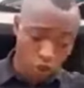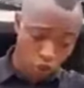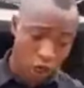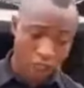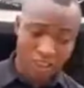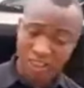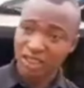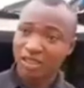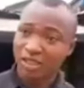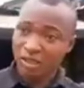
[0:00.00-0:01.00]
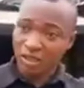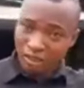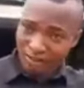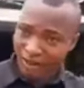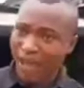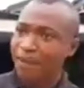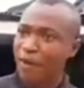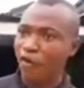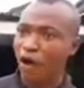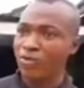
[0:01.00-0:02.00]
shot right
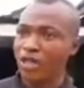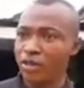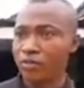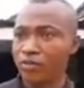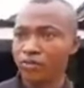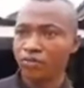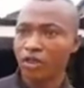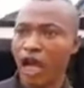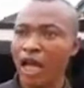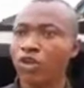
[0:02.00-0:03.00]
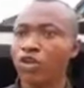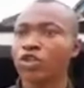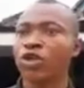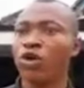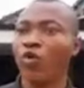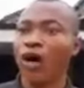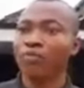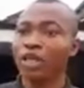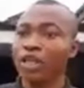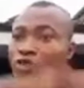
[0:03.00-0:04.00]
before me. And you still want me